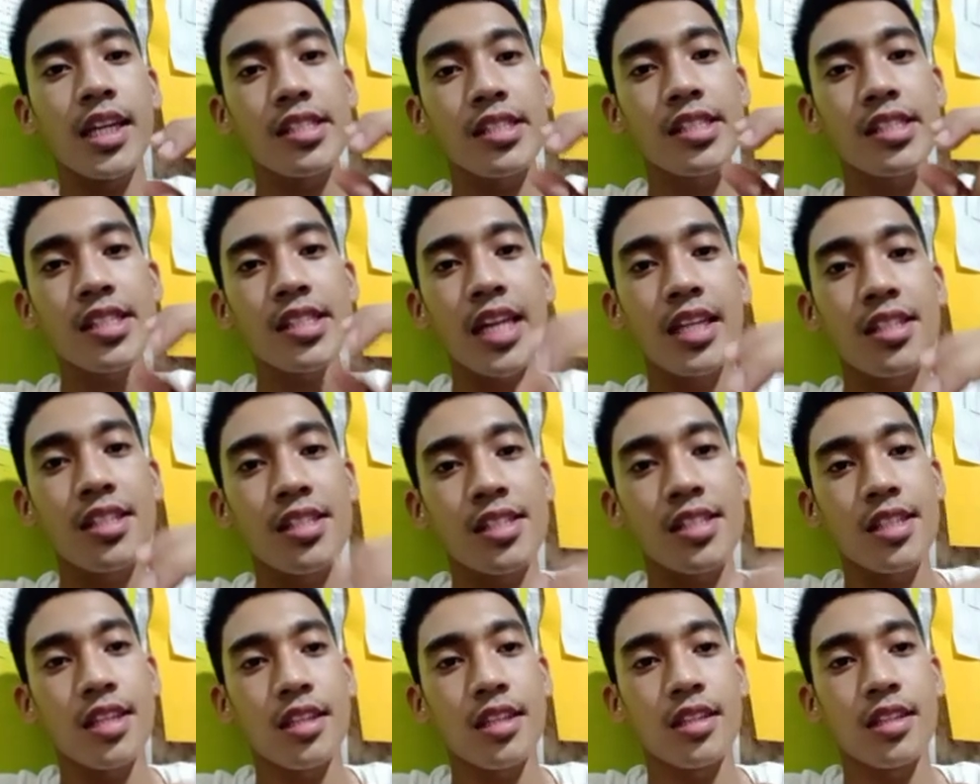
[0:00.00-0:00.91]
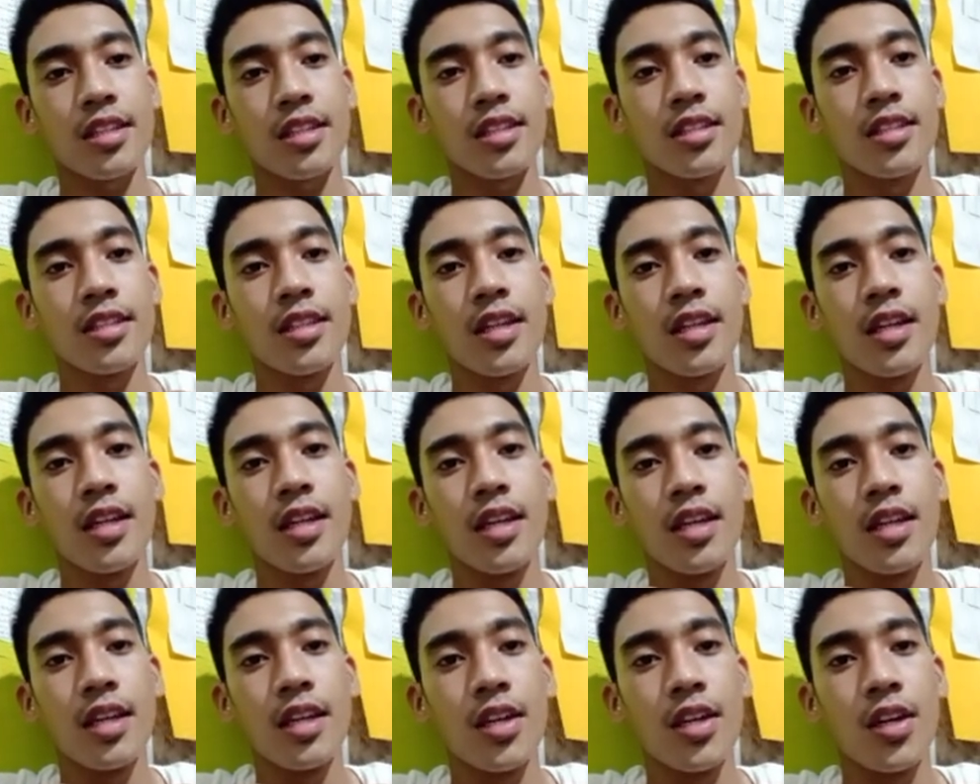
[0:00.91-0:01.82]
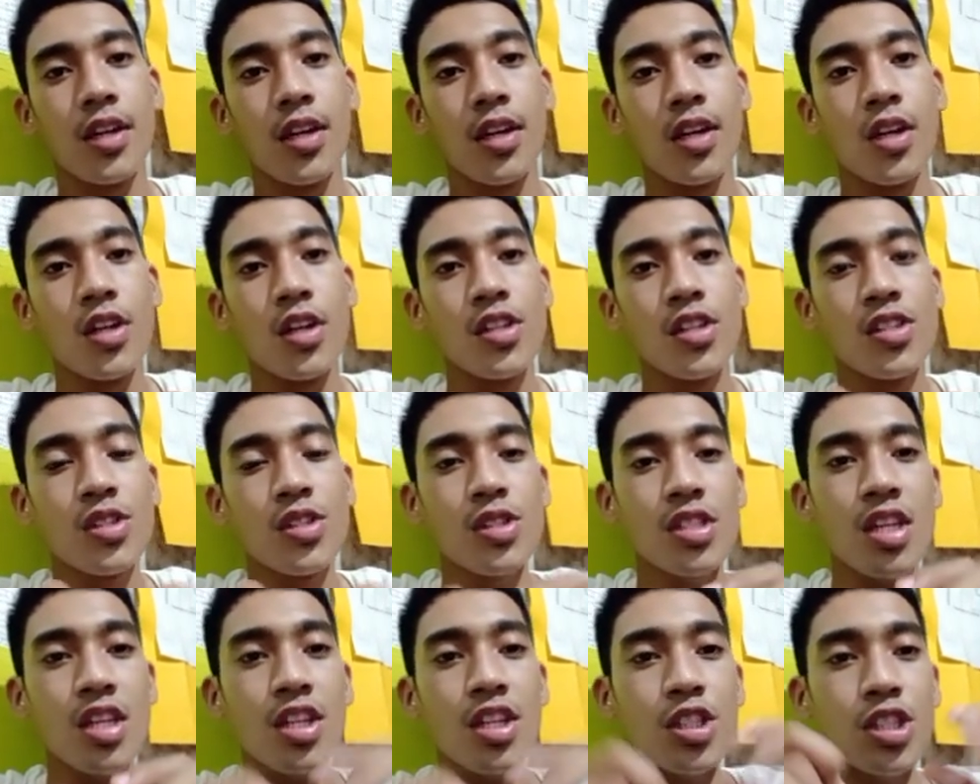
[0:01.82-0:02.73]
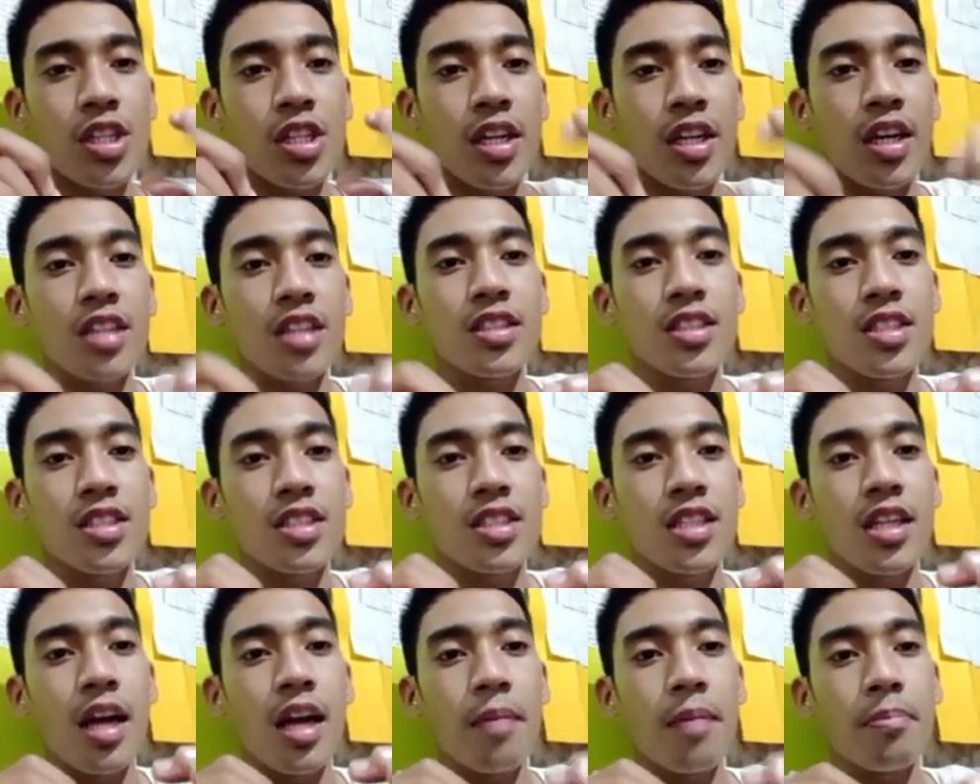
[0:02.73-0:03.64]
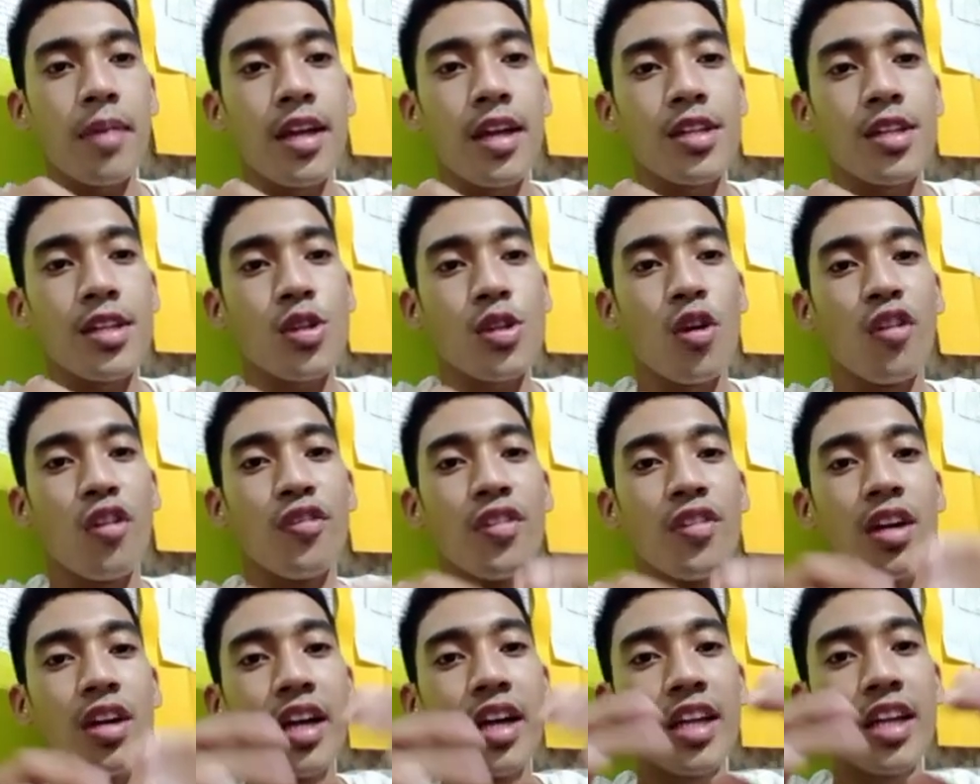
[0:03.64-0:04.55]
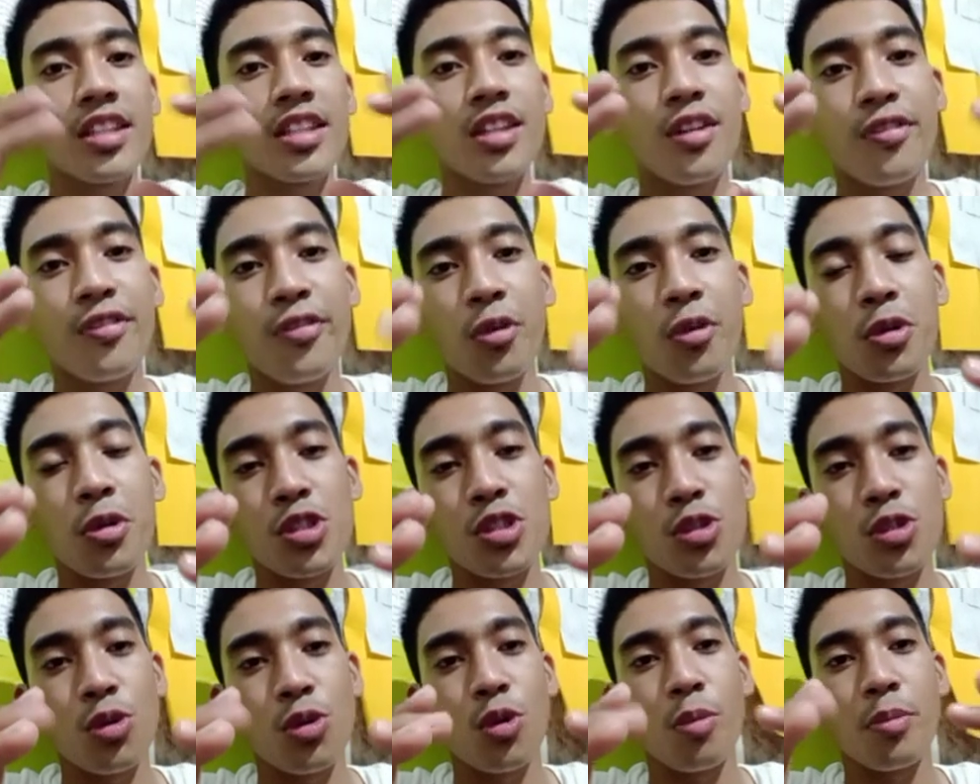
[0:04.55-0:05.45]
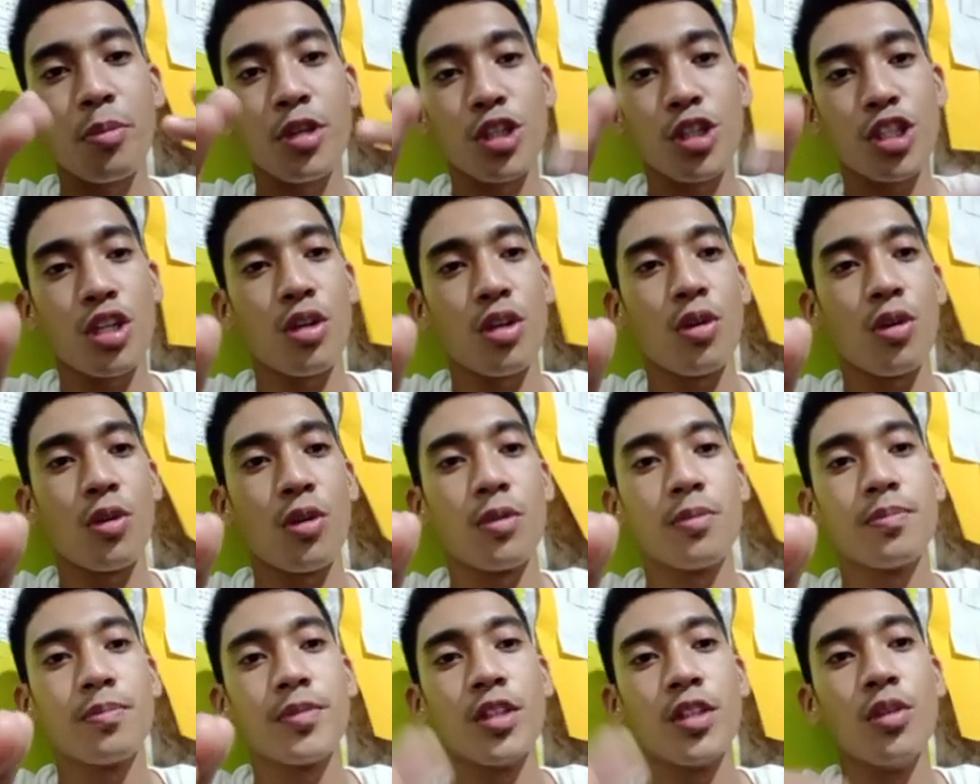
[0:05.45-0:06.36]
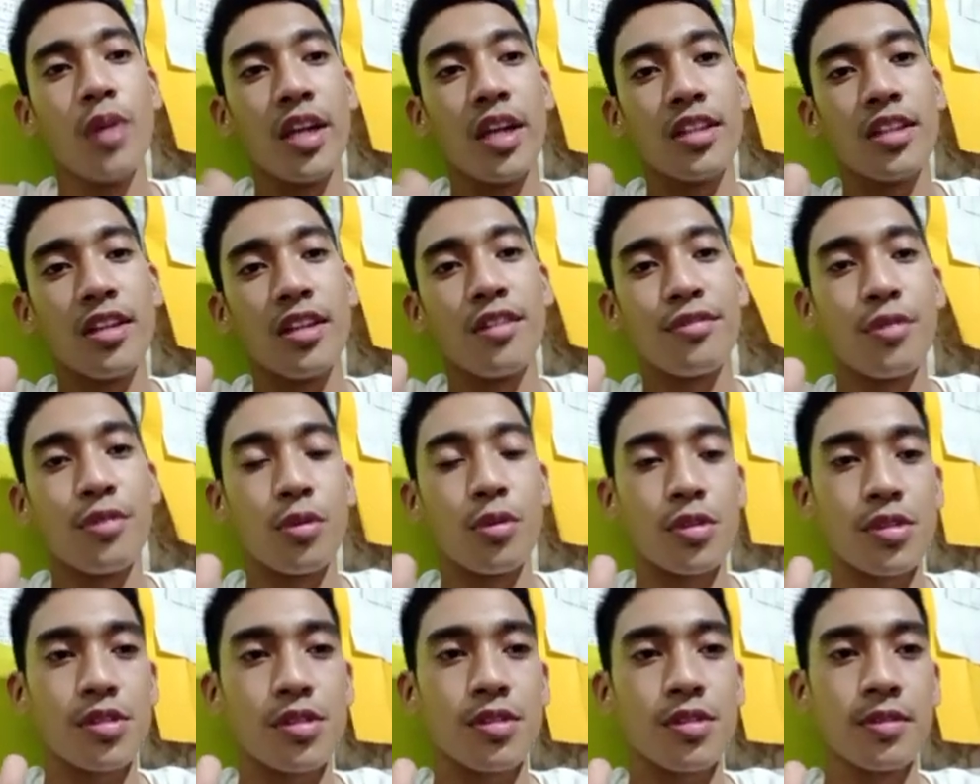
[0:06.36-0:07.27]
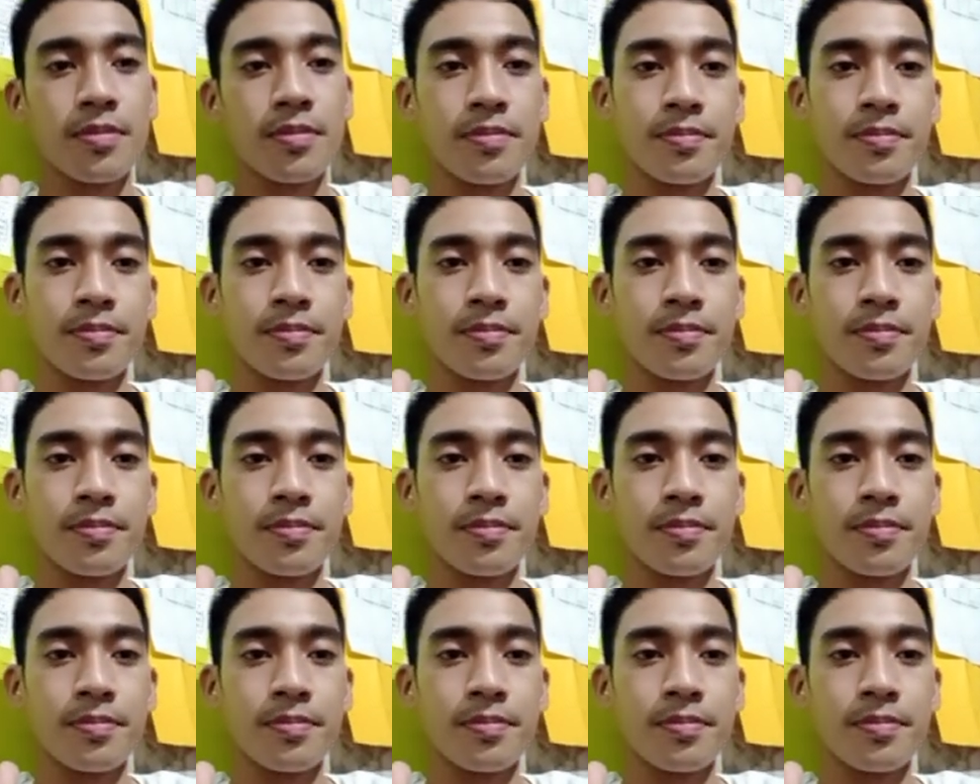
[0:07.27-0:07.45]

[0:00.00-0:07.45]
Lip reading: stand still. Such characteristic applies of greater force to commercial law, greater force,